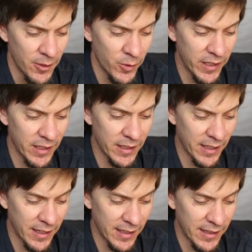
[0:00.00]

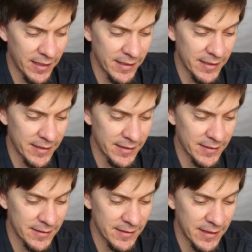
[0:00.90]

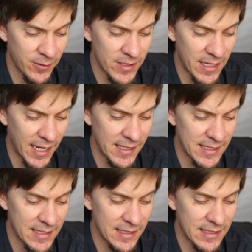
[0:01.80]
It was
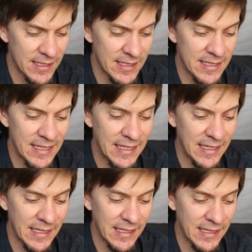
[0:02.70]
nice to
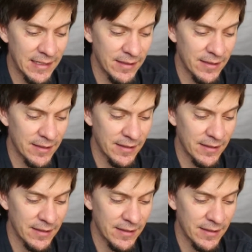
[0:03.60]
see